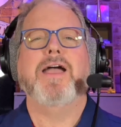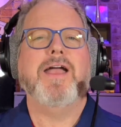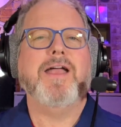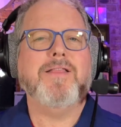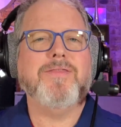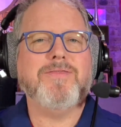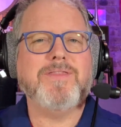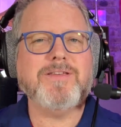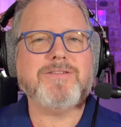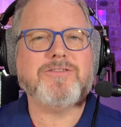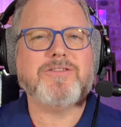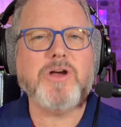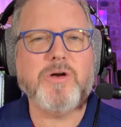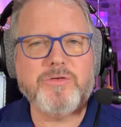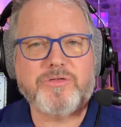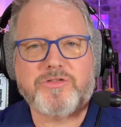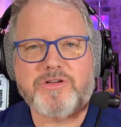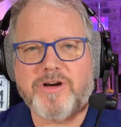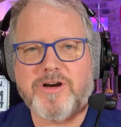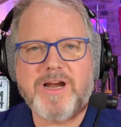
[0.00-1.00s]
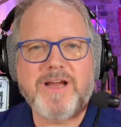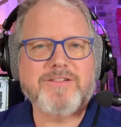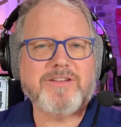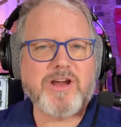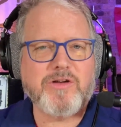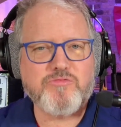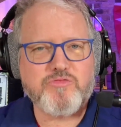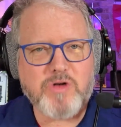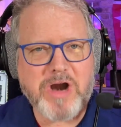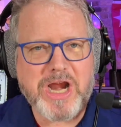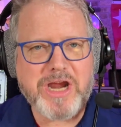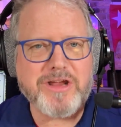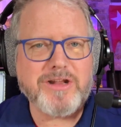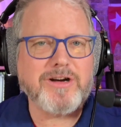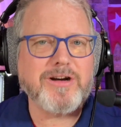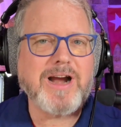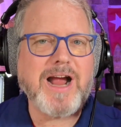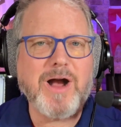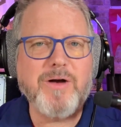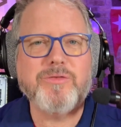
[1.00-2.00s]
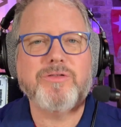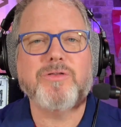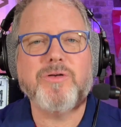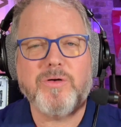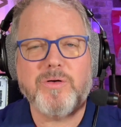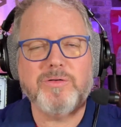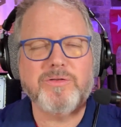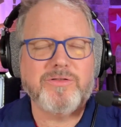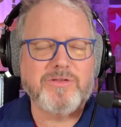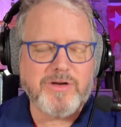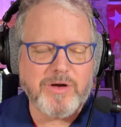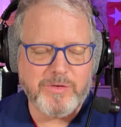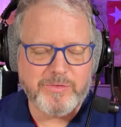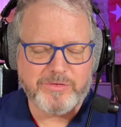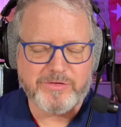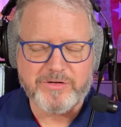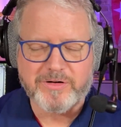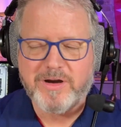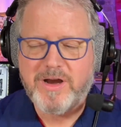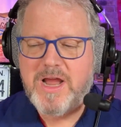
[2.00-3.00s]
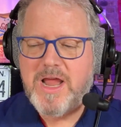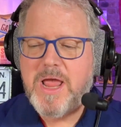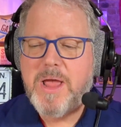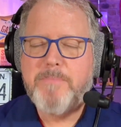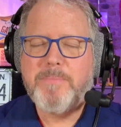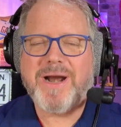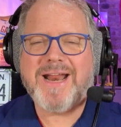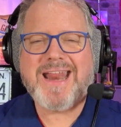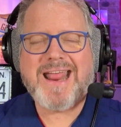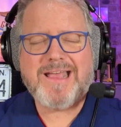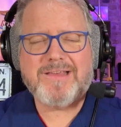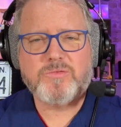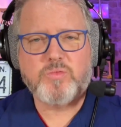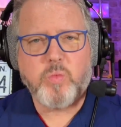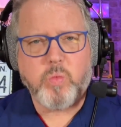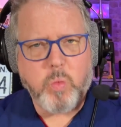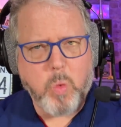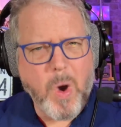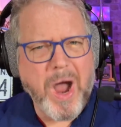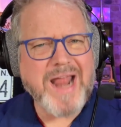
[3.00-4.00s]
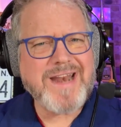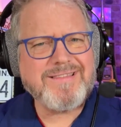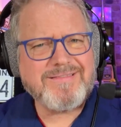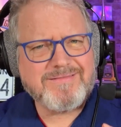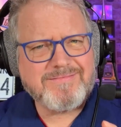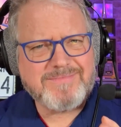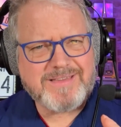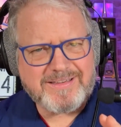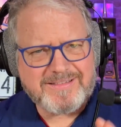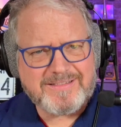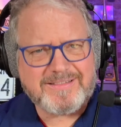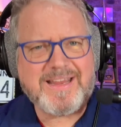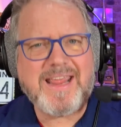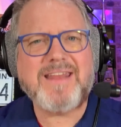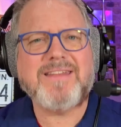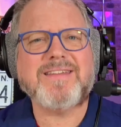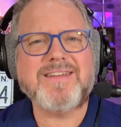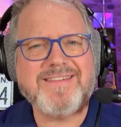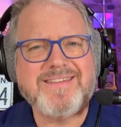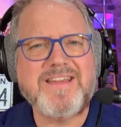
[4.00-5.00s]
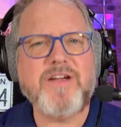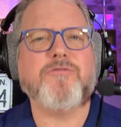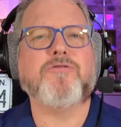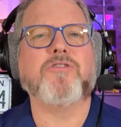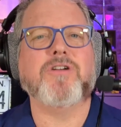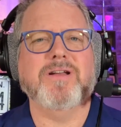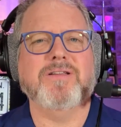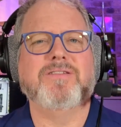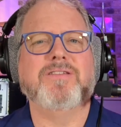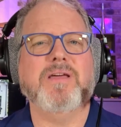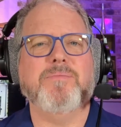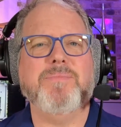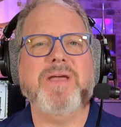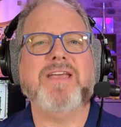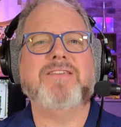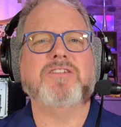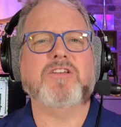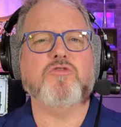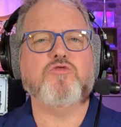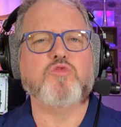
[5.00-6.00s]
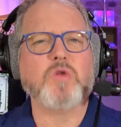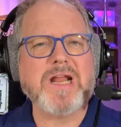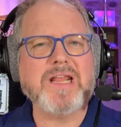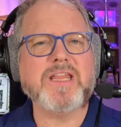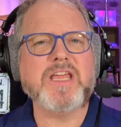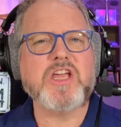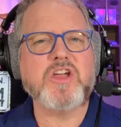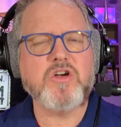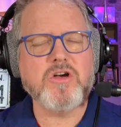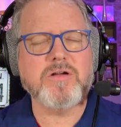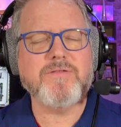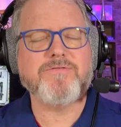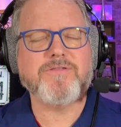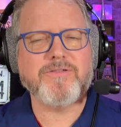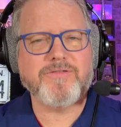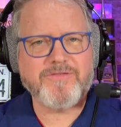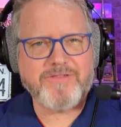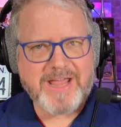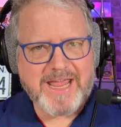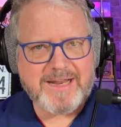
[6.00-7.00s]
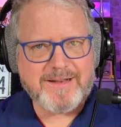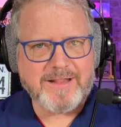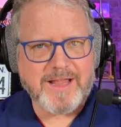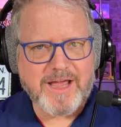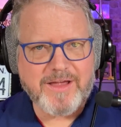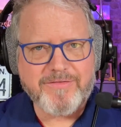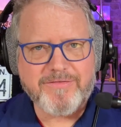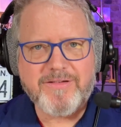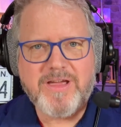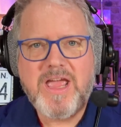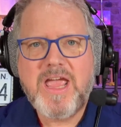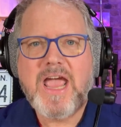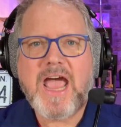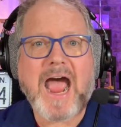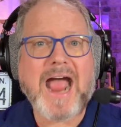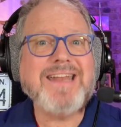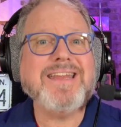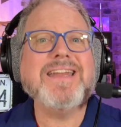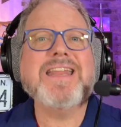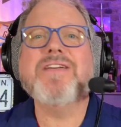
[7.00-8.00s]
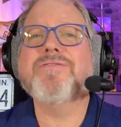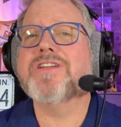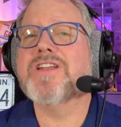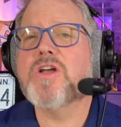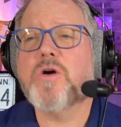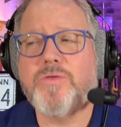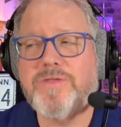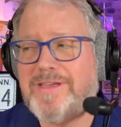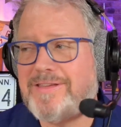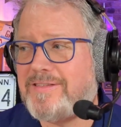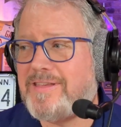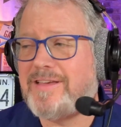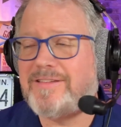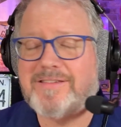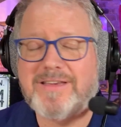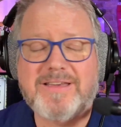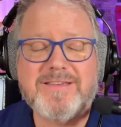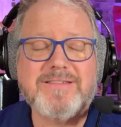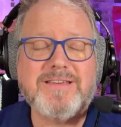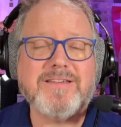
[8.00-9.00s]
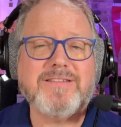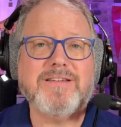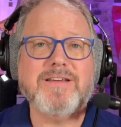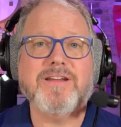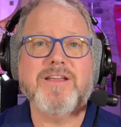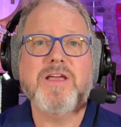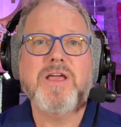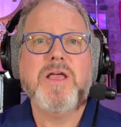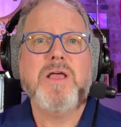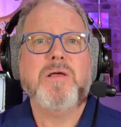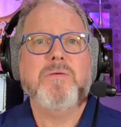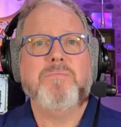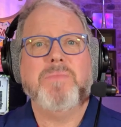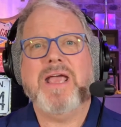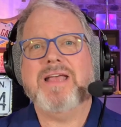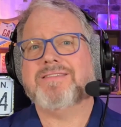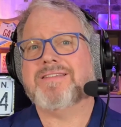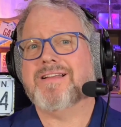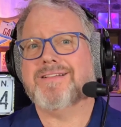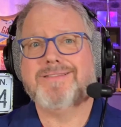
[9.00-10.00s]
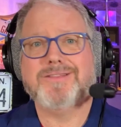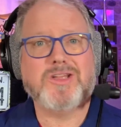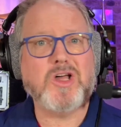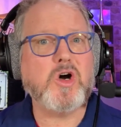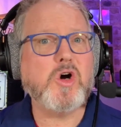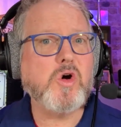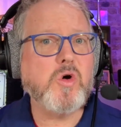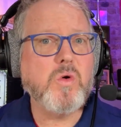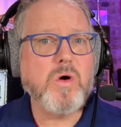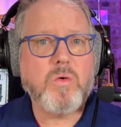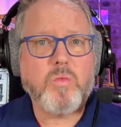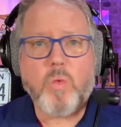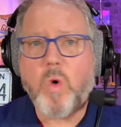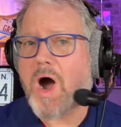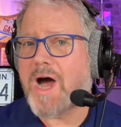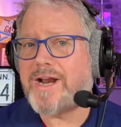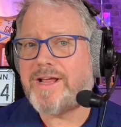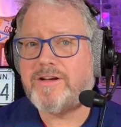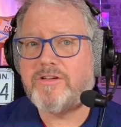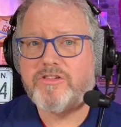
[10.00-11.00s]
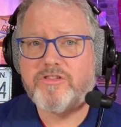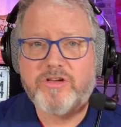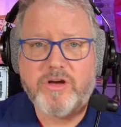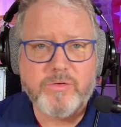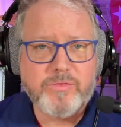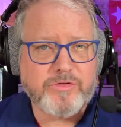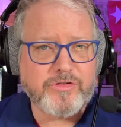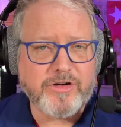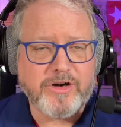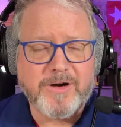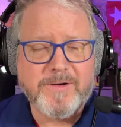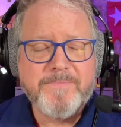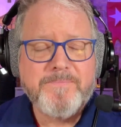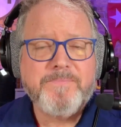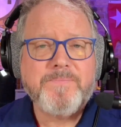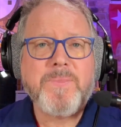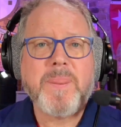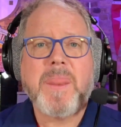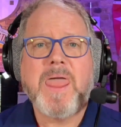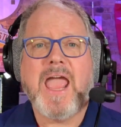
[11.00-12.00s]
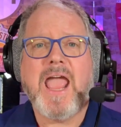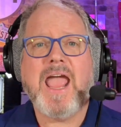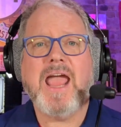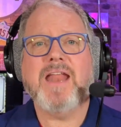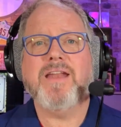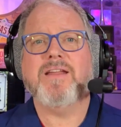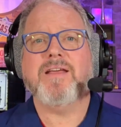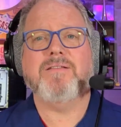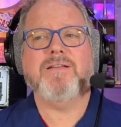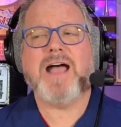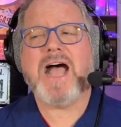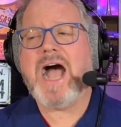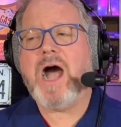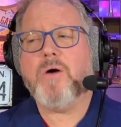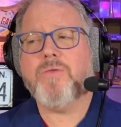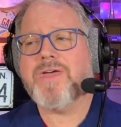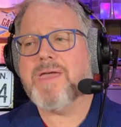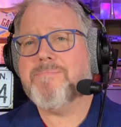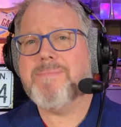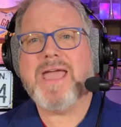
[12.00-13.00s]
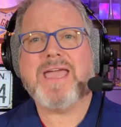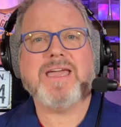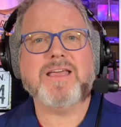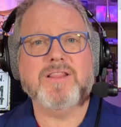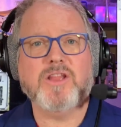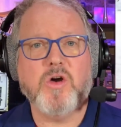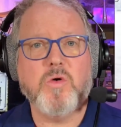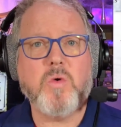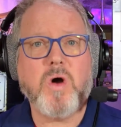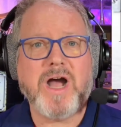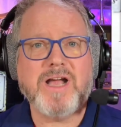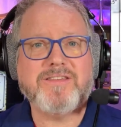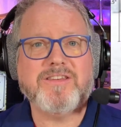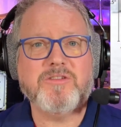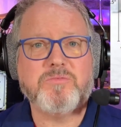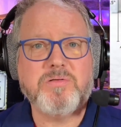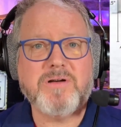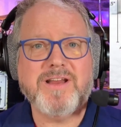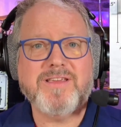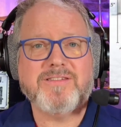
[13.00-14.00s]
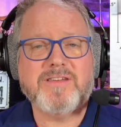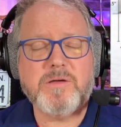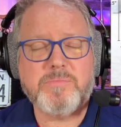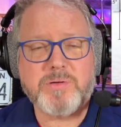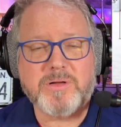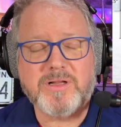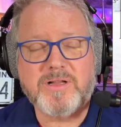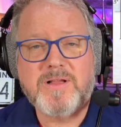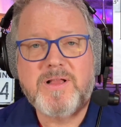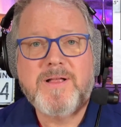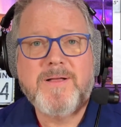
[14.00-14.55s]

this toaster is a regular household toaster, but it has one distinct difference that makes it really good for van life. I didn't even know these things existed. It's a low wattage toaster. And how they make it low watts is pretty simple.